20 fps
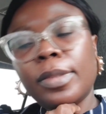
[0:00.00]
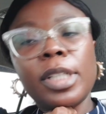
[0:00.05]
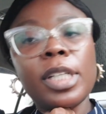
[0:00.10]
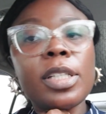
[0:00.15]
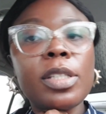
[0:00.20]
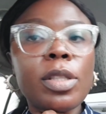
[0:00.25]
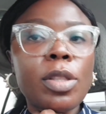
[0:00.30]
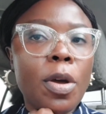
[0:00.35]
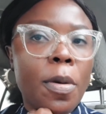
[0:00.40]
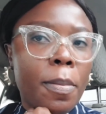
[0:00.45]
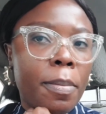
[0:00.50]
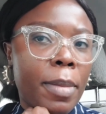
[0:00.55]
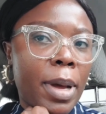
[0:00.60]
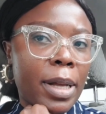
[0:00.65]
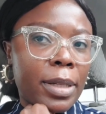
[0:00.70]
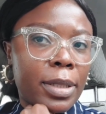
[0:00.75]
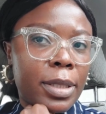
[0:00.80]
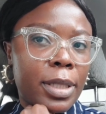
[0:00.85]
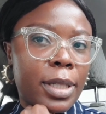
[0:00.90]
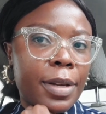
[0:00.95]
it's not
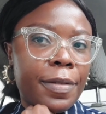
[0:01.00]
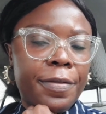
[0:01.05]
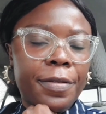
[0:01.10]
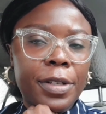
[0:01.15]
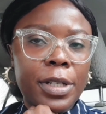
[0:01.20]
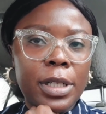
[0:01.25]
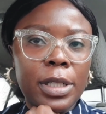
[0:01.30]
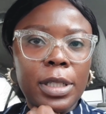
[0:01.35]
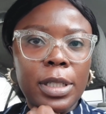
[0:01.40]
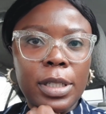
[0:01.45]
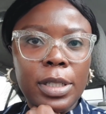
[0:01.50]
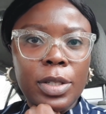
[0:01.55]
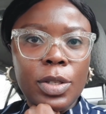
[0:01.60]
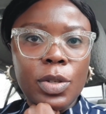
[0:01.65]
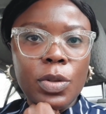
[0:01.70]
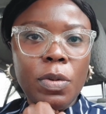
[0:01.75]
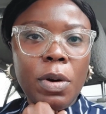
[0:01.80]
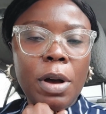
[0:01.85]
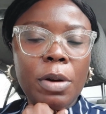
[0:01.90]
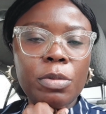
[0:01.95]
matte definitely.
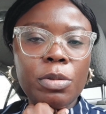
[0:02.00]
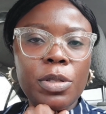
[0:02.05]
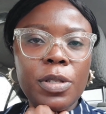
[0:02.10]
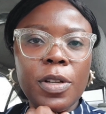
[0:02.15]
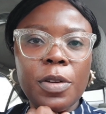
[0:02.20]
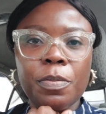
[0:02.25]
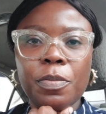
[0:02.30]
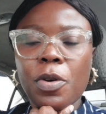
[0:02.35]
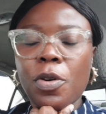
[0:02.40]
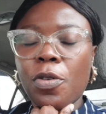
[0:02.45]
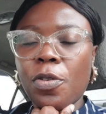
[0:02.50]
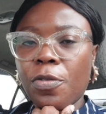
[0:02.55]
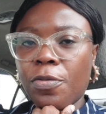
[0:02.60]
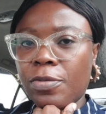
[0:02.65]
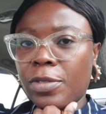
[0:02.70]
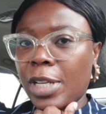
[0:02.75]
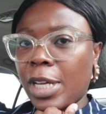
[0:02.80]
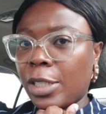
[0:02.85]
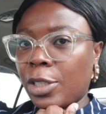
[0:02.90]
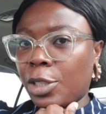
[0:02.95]
So I would say more of
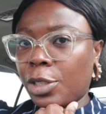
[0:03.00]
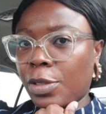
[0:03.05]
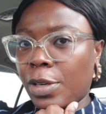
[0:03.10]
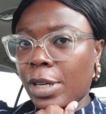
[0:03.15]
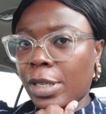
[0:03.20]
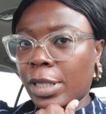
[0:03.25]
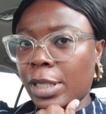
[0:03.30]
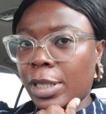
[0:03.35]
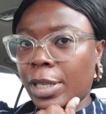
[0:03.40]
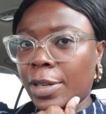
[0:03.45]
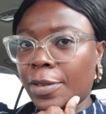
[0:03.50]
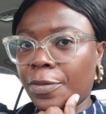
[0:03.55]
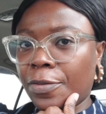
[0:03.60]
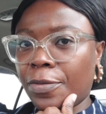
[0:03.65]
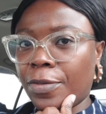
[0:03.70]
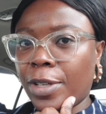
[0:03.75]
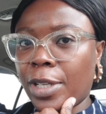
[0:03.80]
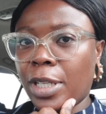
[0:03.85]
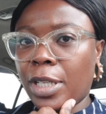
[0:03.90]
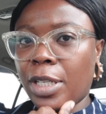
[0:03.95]
natural skin
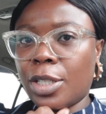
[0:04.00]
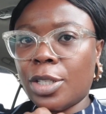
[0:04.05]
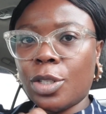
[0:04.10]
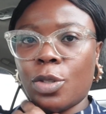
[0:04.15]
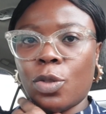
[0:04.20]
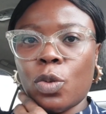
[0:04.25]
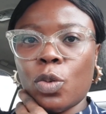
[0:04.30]
finish